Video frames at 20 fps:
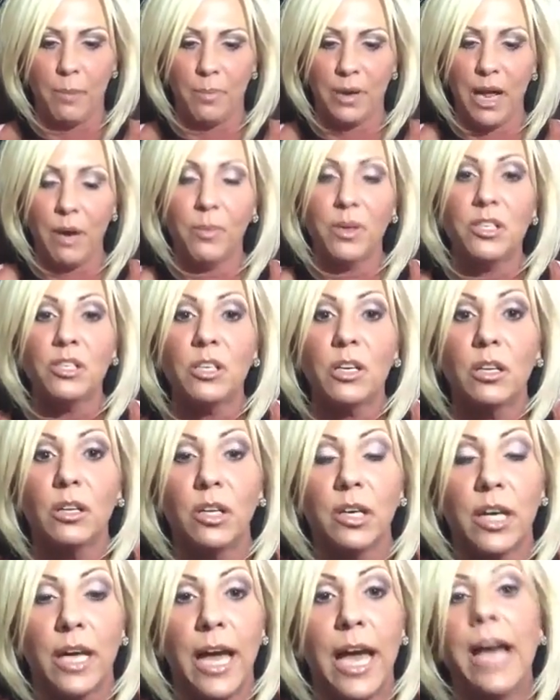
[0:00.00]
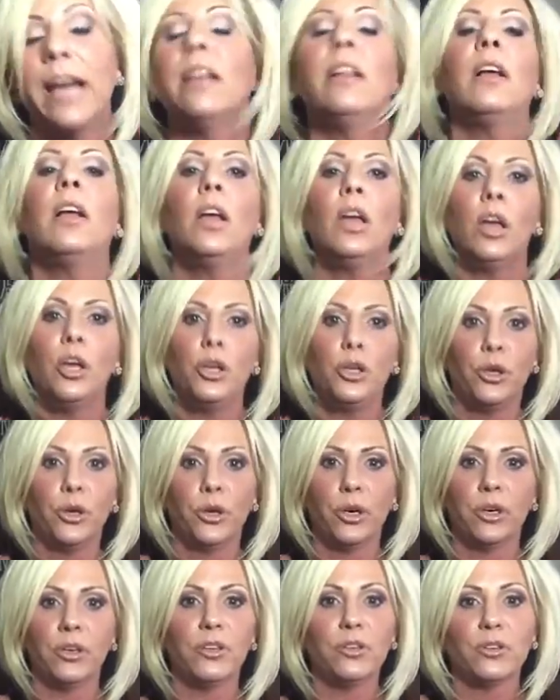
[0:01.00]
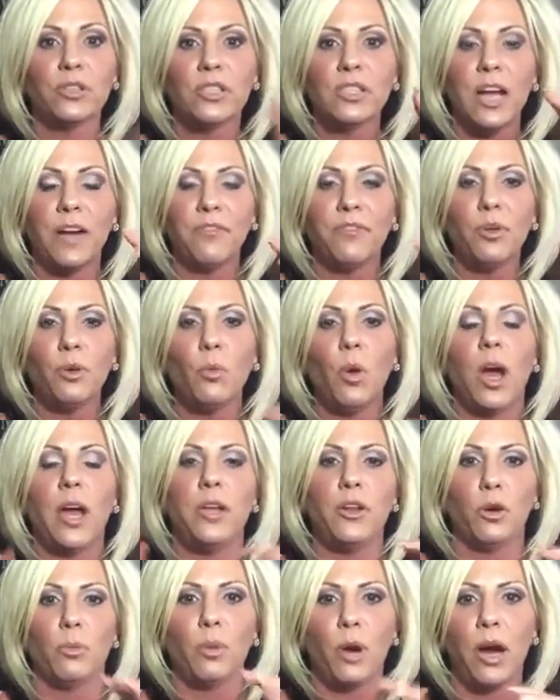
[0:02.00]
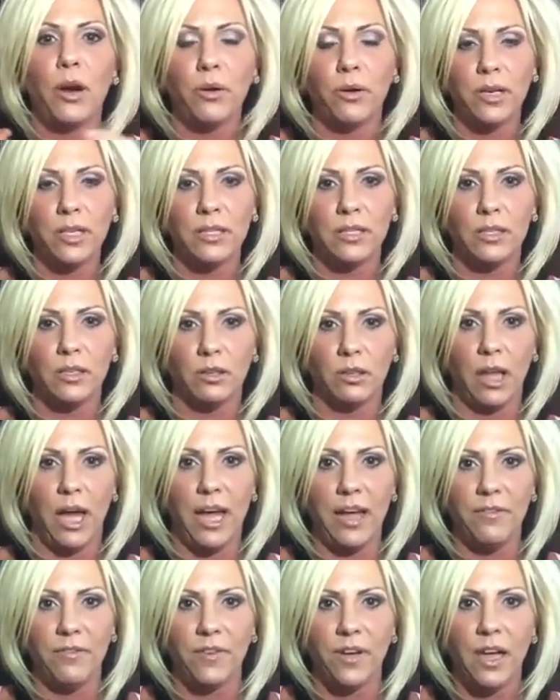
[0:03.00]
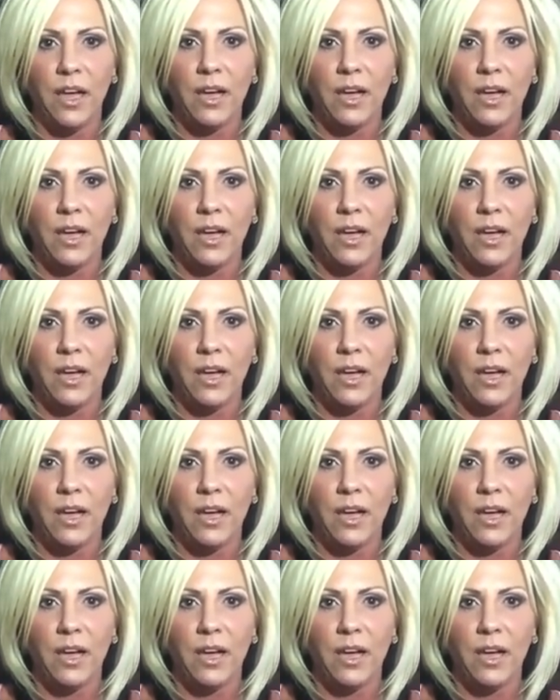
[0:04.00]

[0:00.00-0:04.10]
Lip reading: But I want you to look at your stuff you want, your priorities in your life.